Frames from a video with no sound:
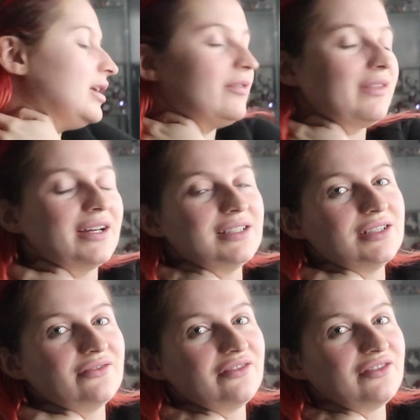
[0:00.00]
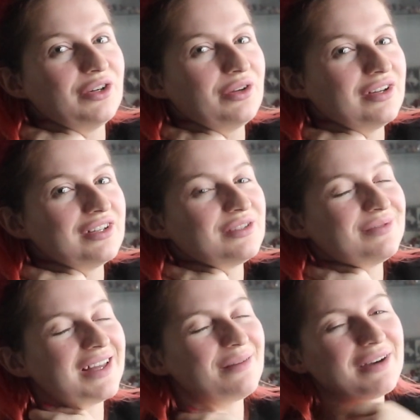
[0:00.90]
if that didn't focus
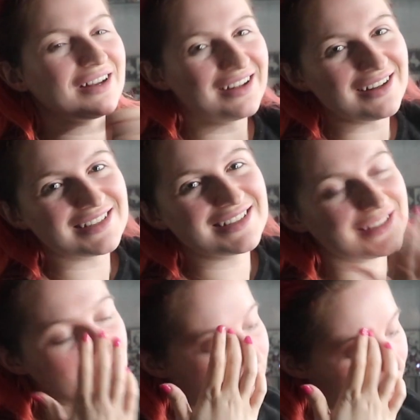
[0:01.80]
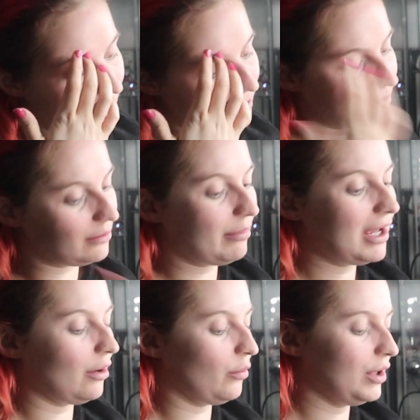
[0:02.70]
without my glasses, I'm blind as a
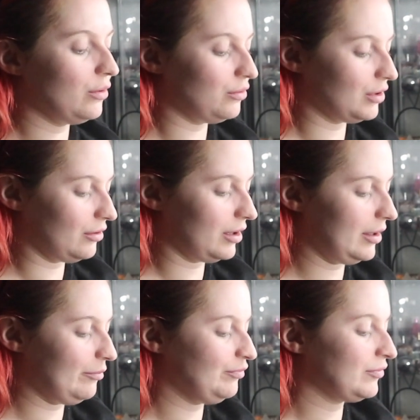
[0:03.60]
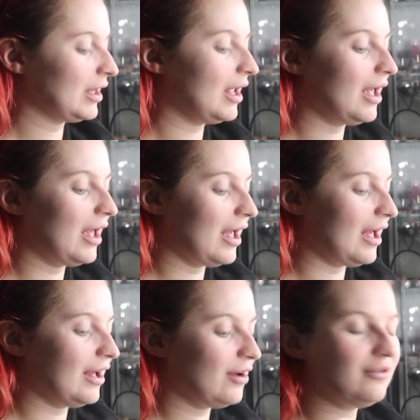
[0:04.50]
bat, we all know that.
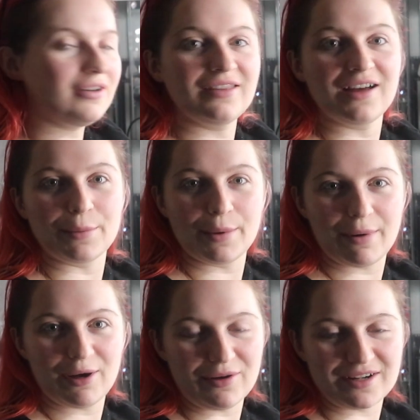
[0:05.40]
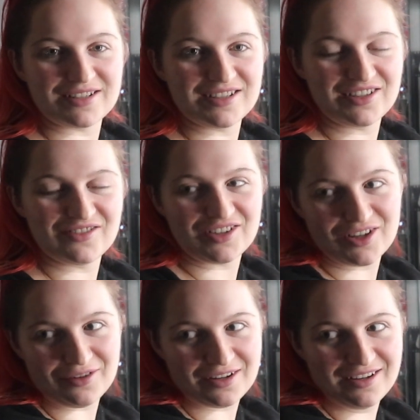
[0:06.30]
Look at that, I'm a poet and I didn't even know
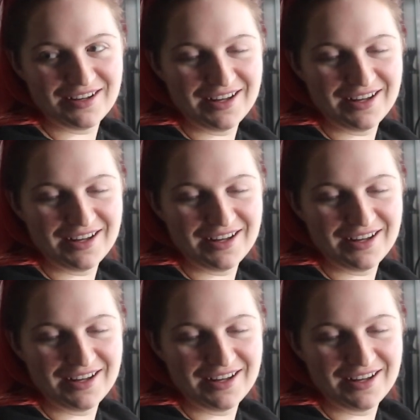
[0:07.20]
it.